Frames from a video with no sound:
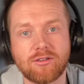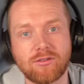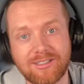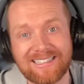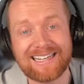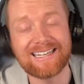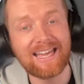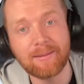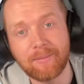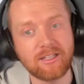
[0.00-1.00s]

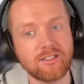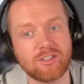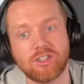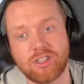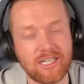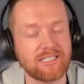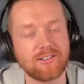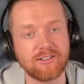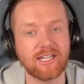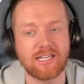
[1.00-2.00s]
dynamic,
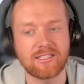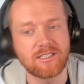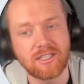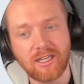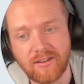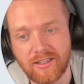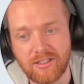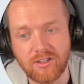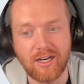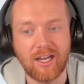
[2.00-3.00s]
suggested list that's
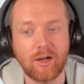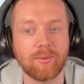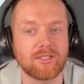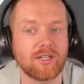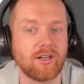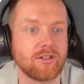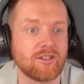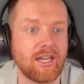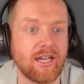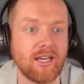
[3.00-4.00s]
going to help us
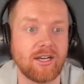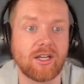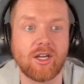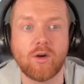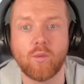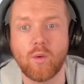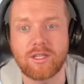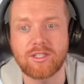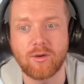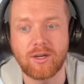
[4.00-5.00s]
understand
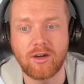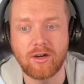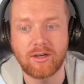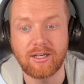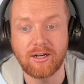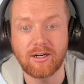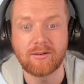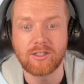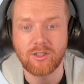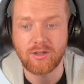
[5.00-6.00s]
what's going on here.
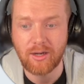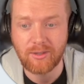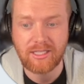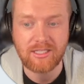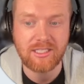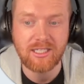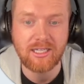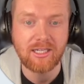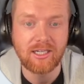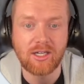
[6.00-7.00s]
So now we can
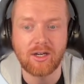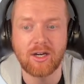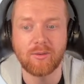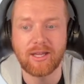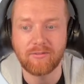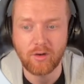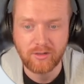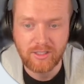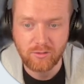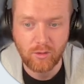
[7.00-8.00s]
see we have all
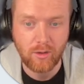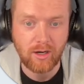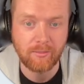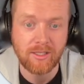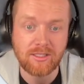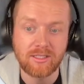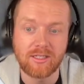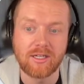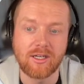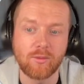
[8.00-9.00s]
these requirements.
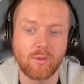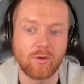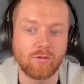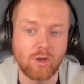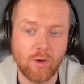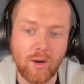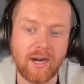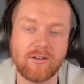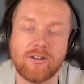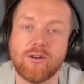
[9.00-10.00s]
We're
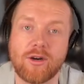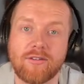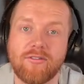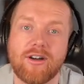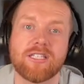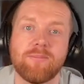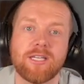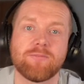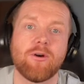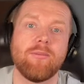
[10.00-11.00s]
required to do a confined space
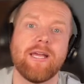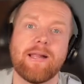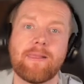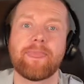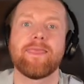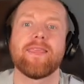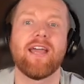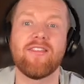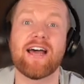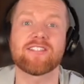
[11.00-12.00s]
permit,
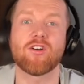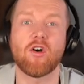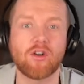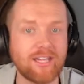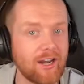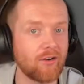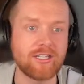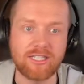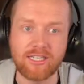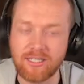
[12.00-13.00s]
And that's all
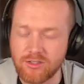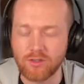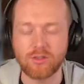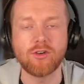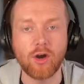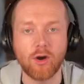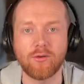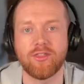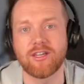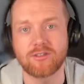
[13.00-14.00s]
guaranteed, so you know
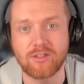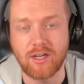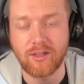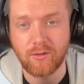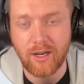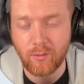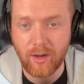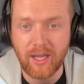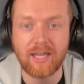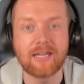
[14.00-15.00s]
things are done the right
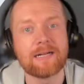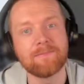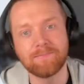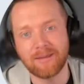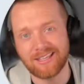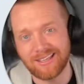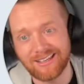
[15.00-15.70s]
way, making an